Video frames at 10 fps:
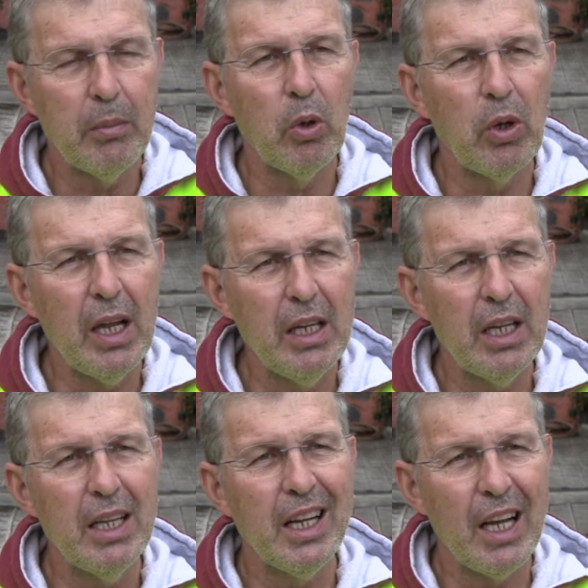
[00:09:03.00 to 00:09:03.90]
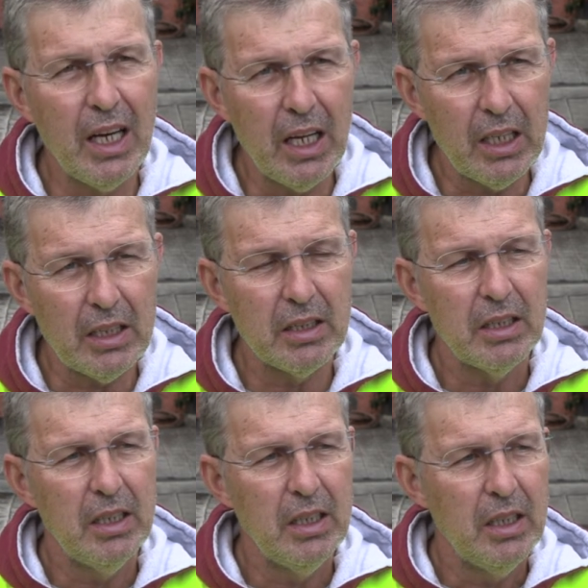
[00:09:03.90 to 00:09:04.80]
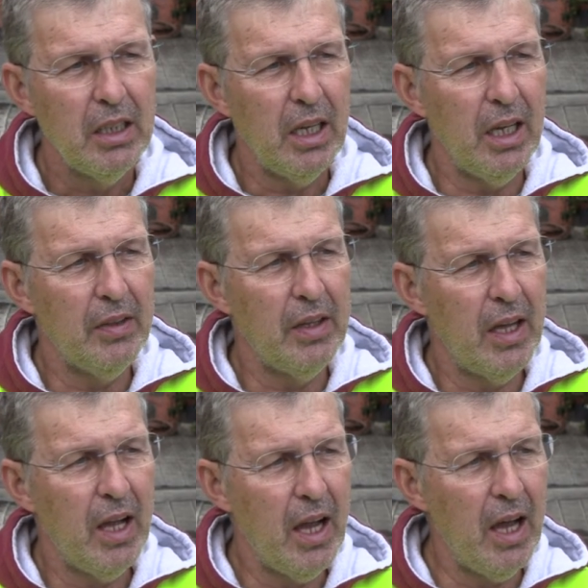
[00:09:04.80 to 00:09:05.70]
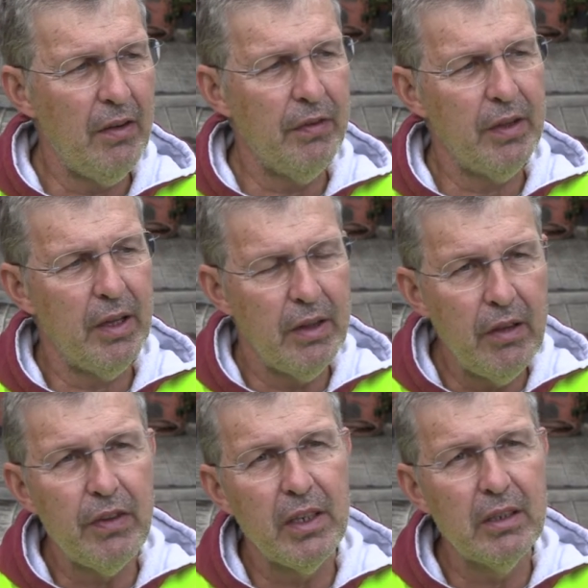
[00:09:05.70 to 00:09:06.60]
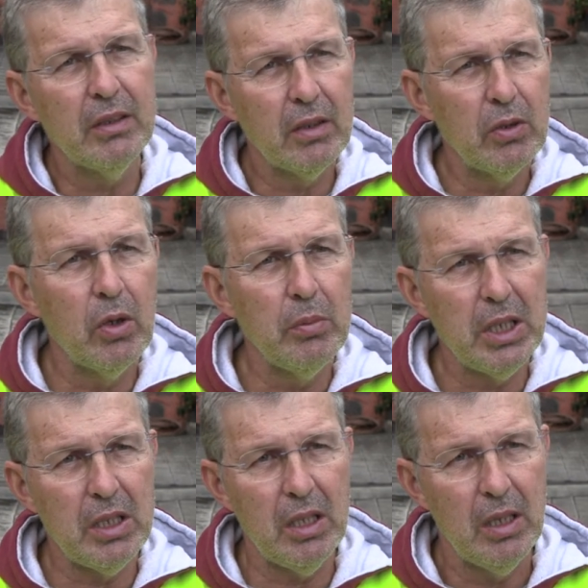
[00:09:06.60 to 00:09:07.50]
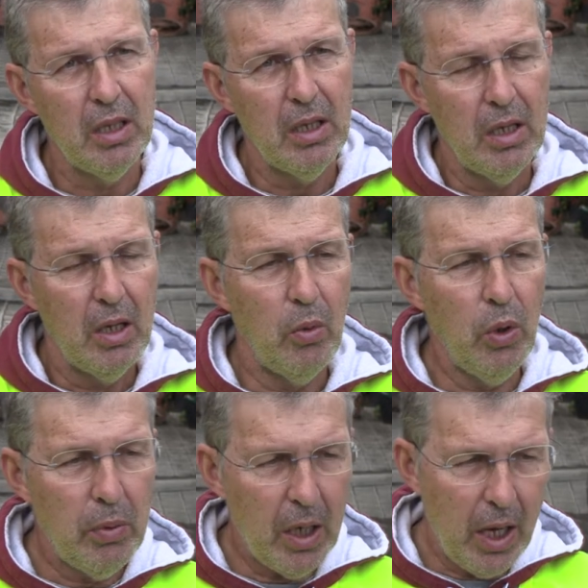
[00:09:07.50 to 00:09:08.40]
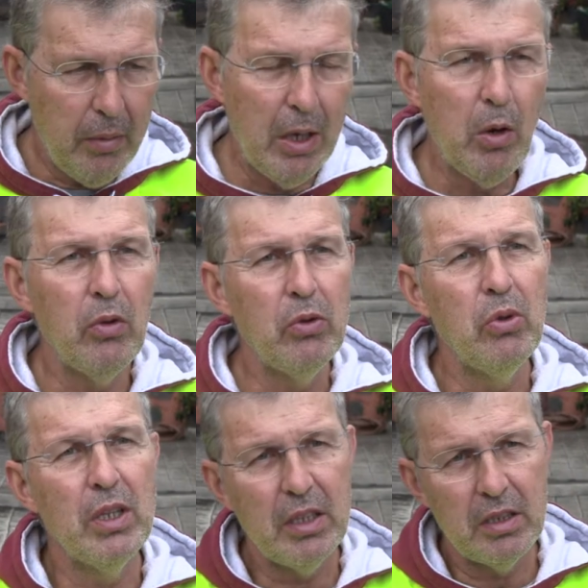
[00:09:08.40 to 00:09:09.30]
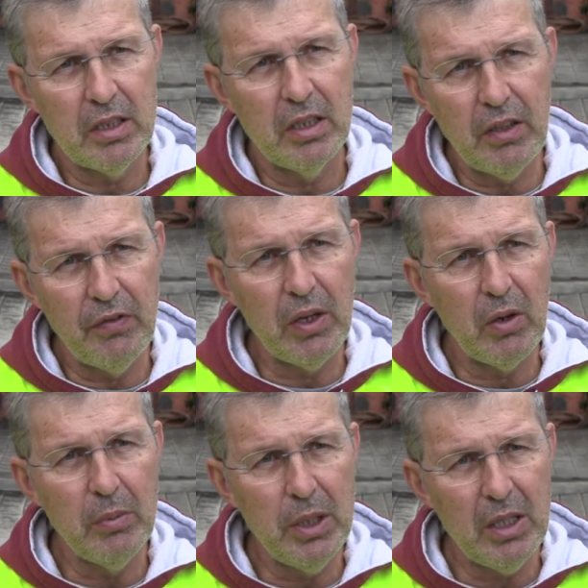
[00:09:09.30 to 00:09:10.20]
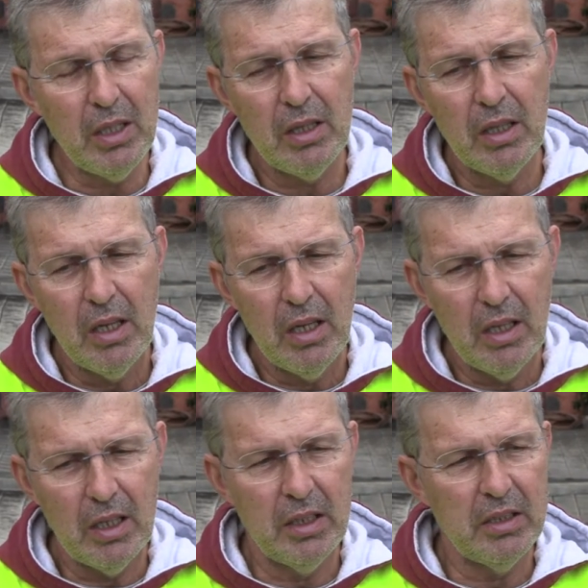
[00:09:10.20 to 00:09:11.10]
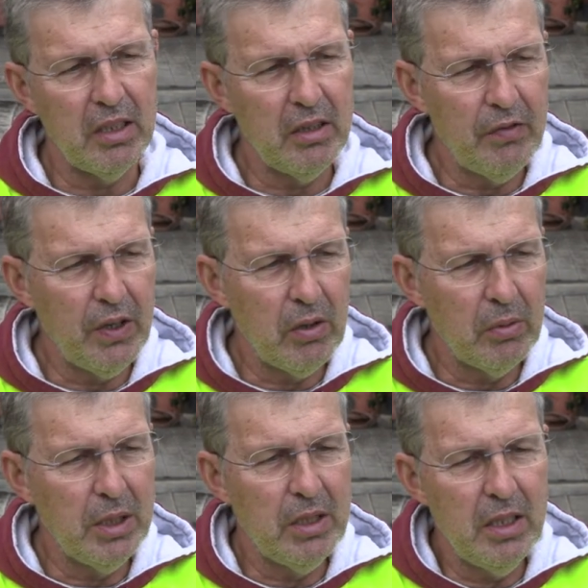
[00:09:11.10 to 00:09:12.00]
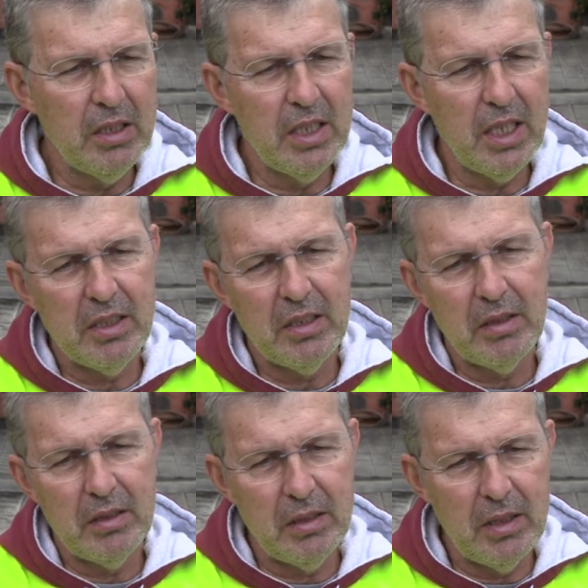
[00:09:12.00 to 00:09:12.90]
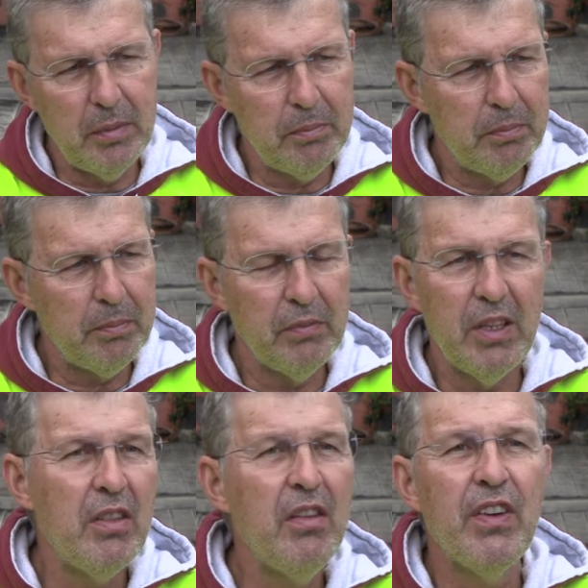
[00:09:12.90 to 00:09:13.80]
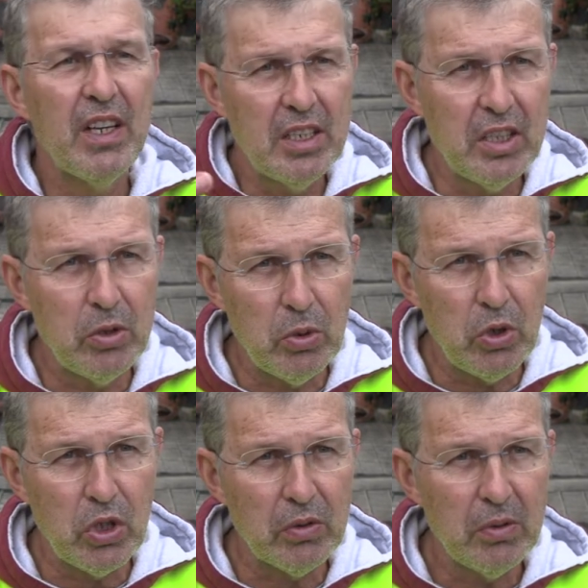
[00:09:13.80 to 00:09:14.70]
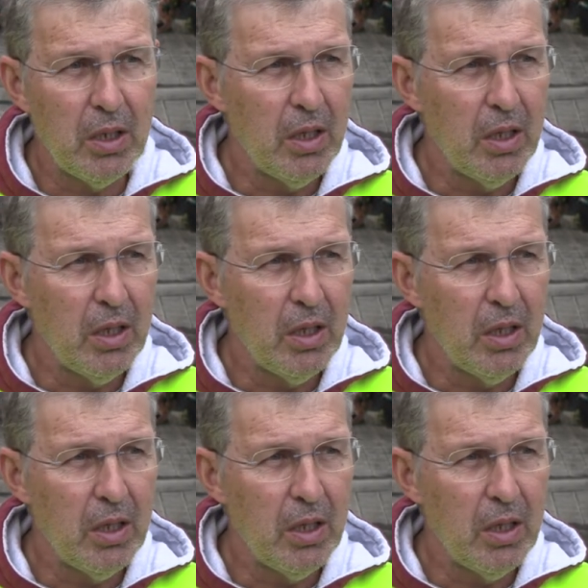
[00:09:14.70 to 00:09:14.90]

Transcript: volcánica en Canarias and I have a different committee we, I belong to the scientific committee, and the scientific committee is just the, the different institution,